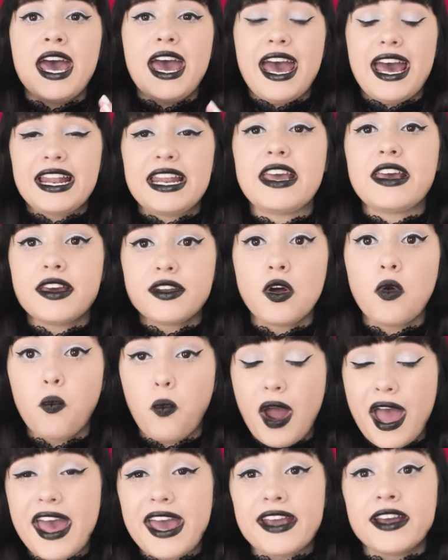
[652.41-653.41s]
And in a
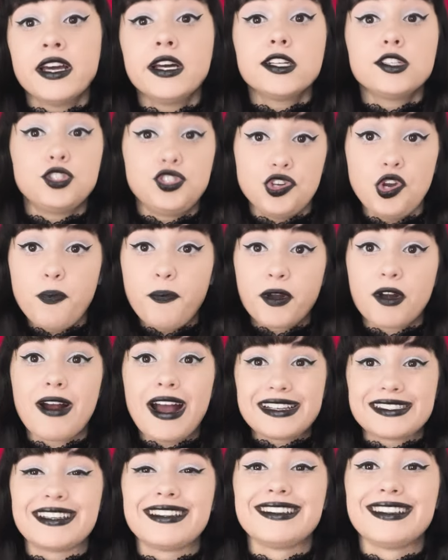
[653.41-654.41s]
way, Jupiter
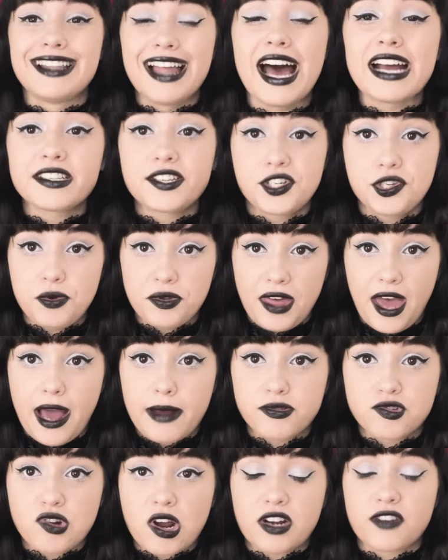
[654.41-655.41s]
has a lot to do with
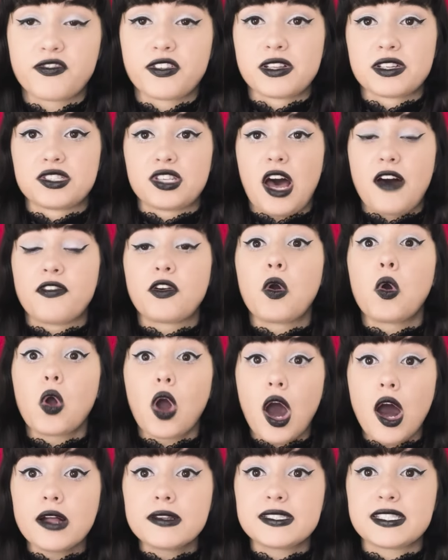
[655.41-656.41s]
abstract philosophical
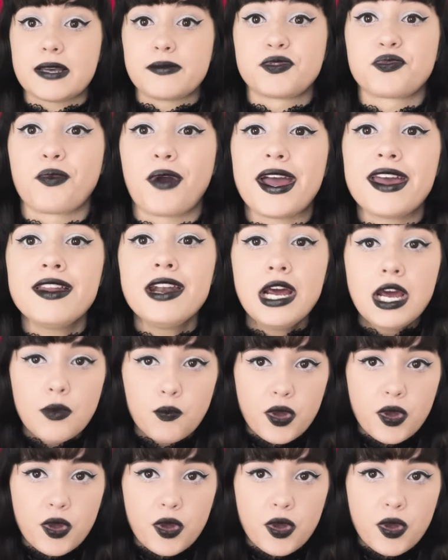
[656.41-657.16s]
concepts, right?